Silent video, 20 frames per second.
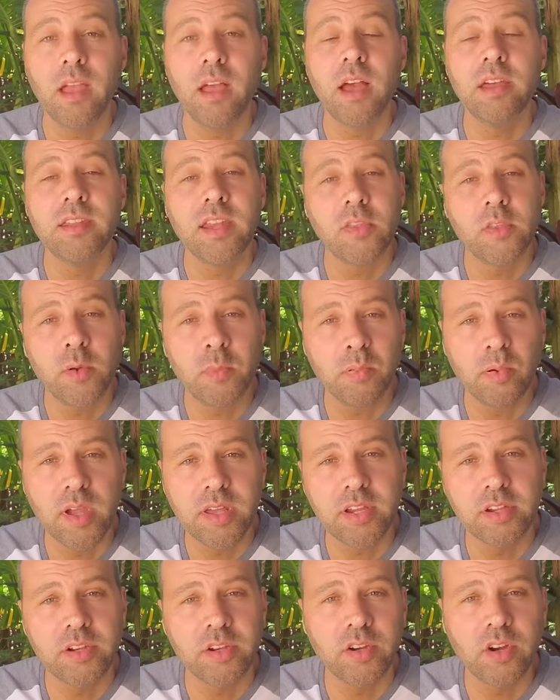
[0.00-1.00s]
Another
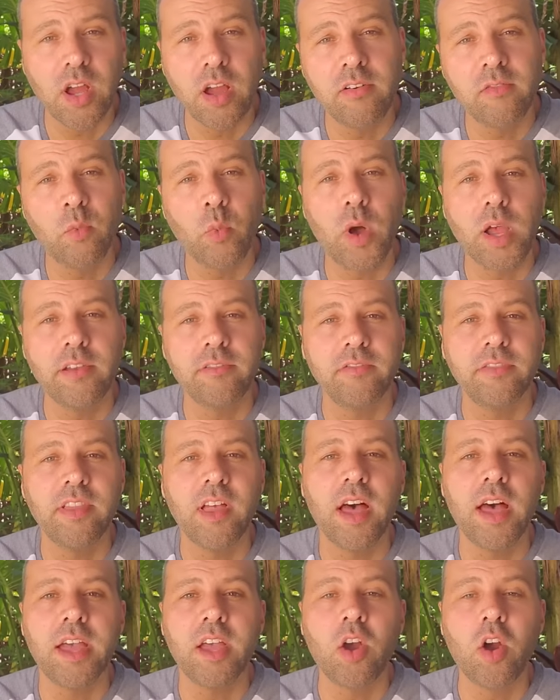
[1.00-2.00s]
predator of
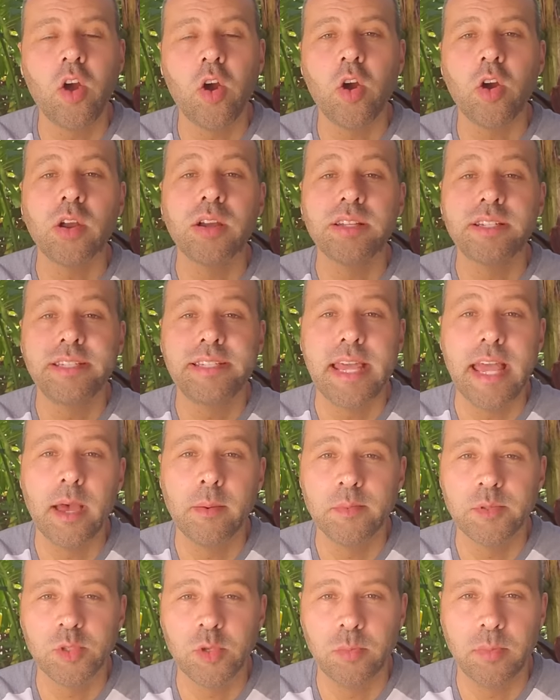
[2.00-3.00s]
whitefly are
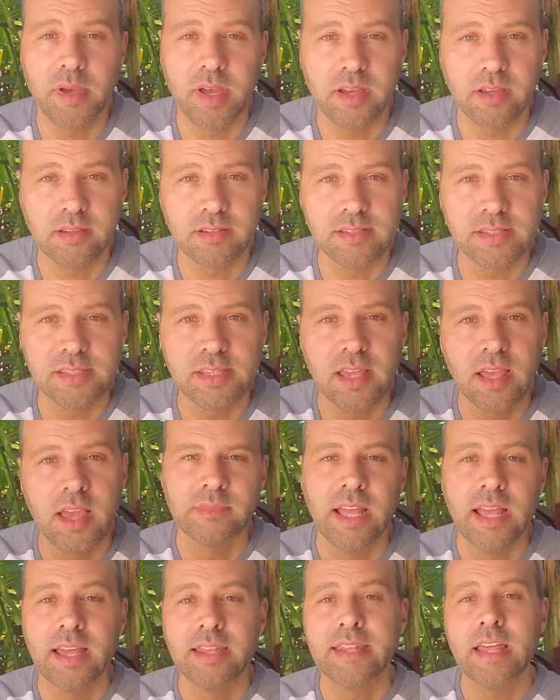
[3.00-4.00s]
damsel bugs.
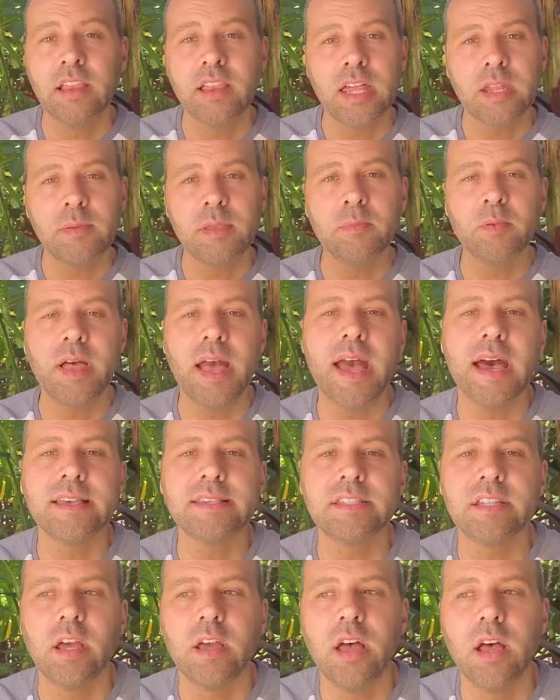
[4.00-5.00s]
Now, a lot of people
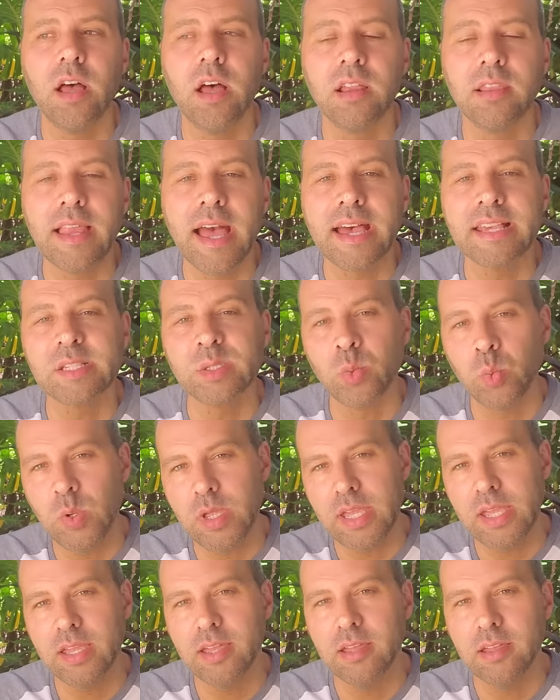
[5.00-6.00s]
asked uh, last
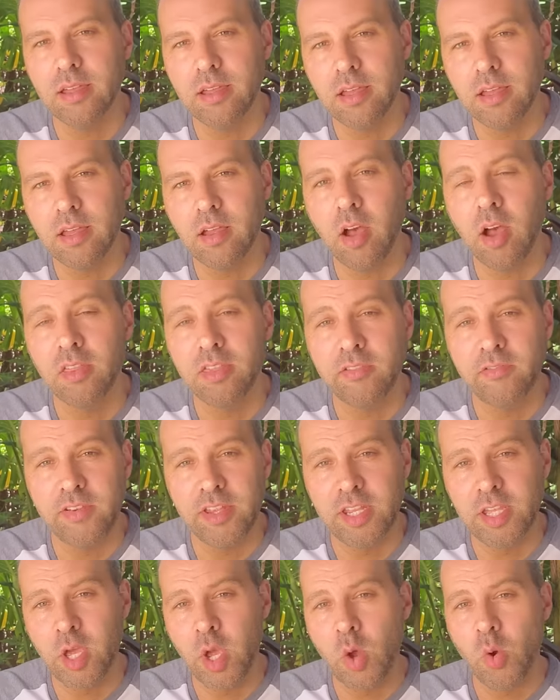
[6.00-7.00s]
week on the
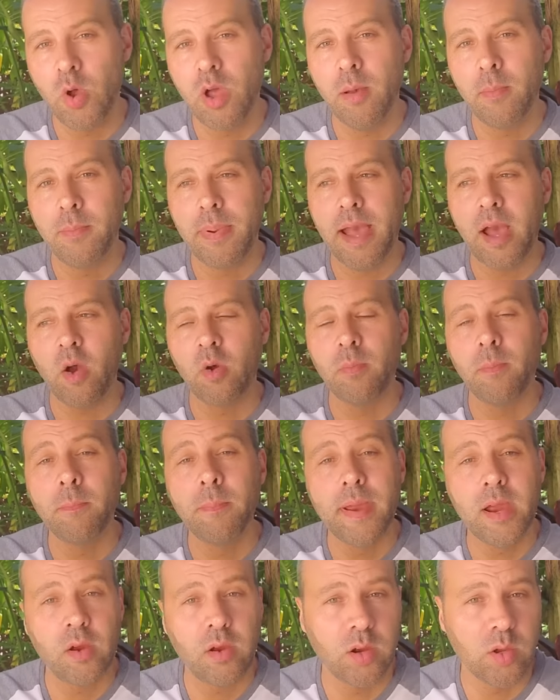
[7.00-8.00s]
video about
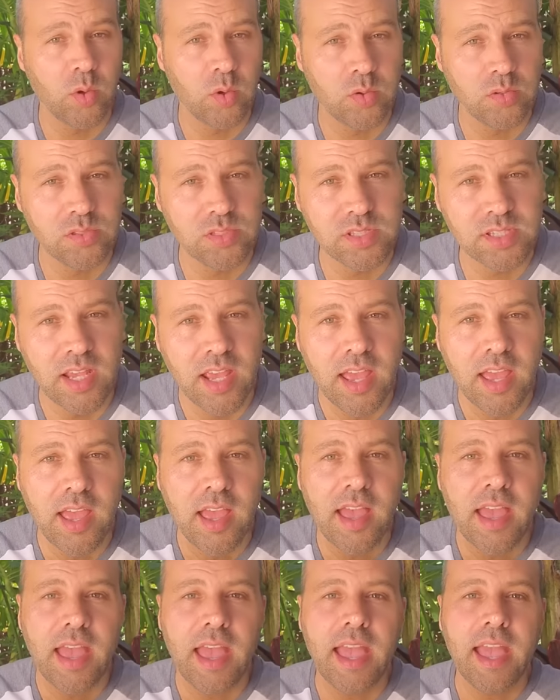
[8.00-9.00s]
marigolds.
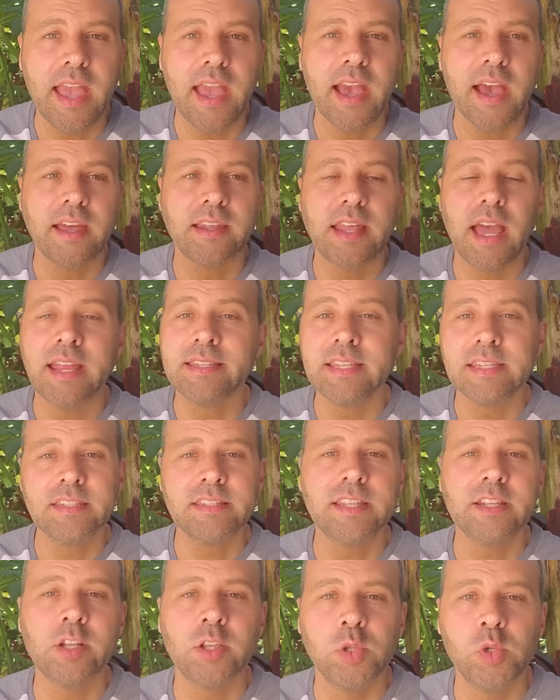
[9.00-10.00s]
And I
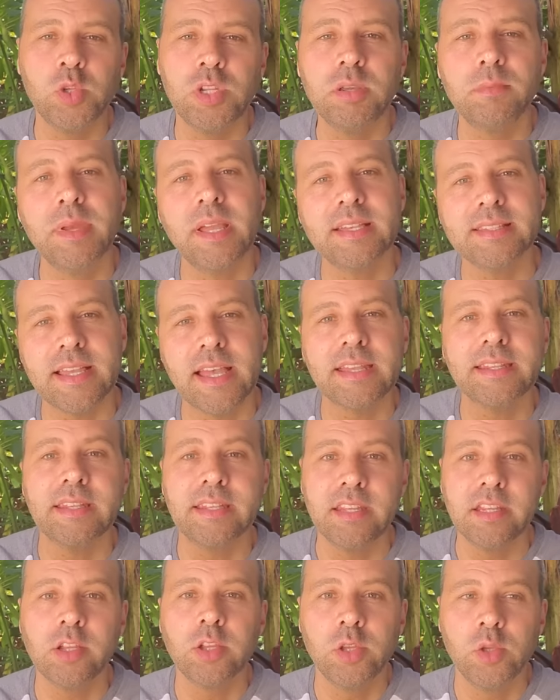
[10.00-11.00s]
didn't include it because I
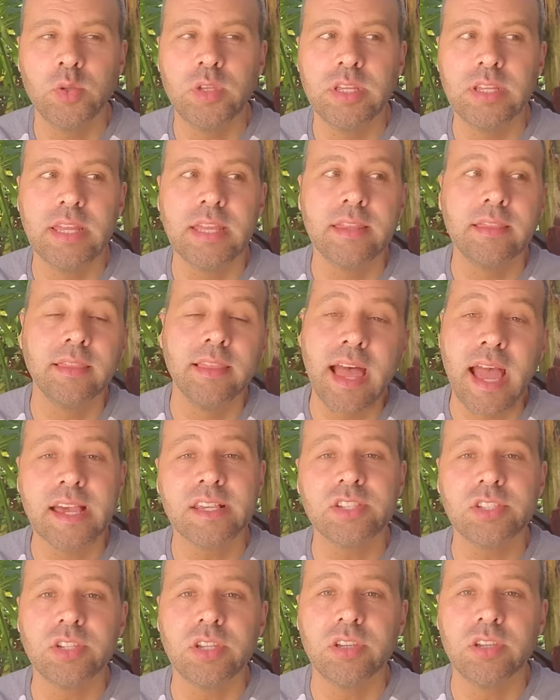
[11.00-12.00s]
did include it in
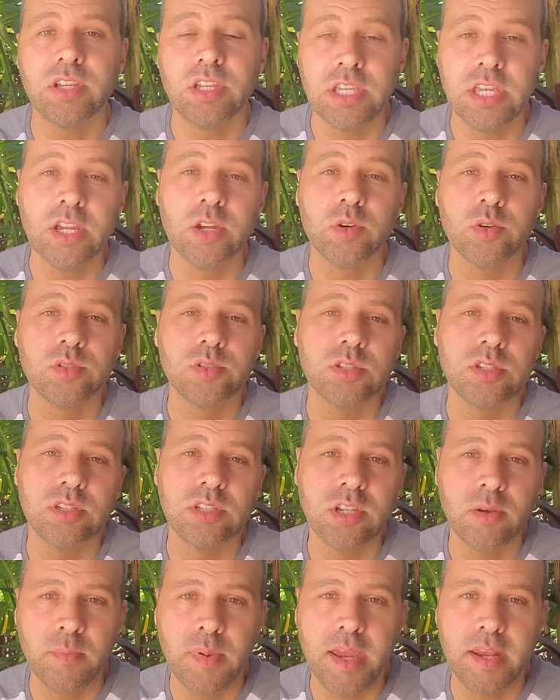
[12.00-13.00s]
last year's
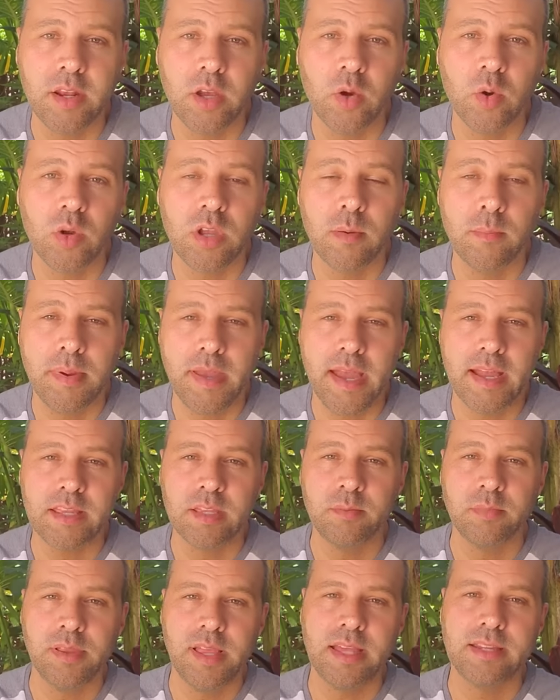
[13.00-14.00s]
tomato
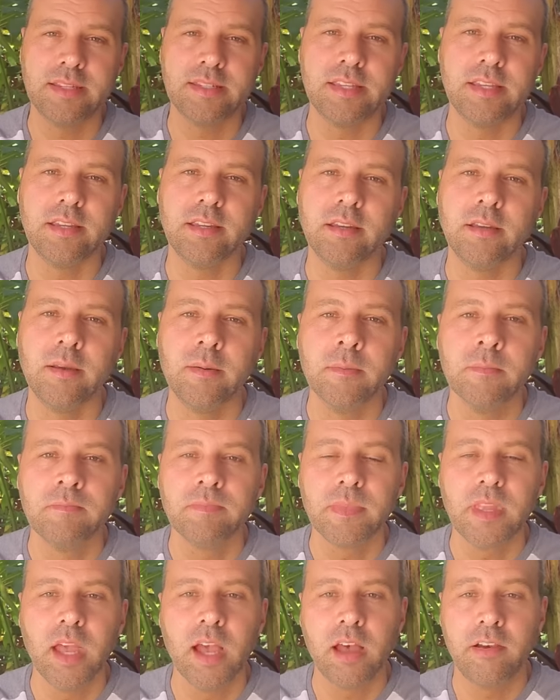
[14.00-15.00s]
companion planting
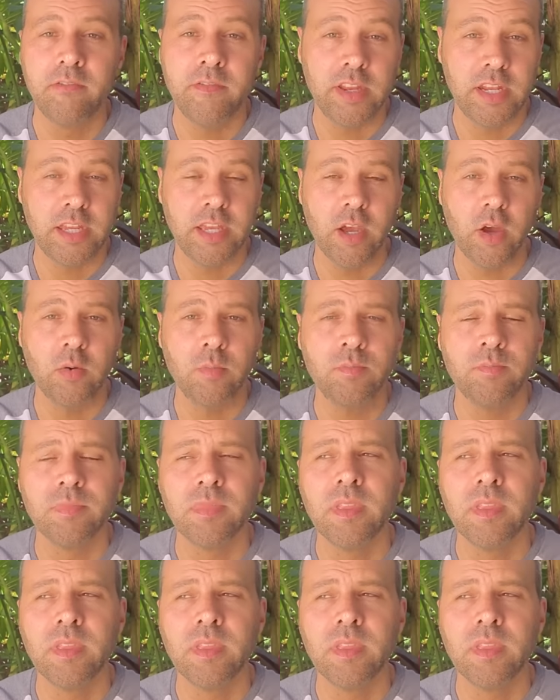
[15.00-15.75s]
uh, video.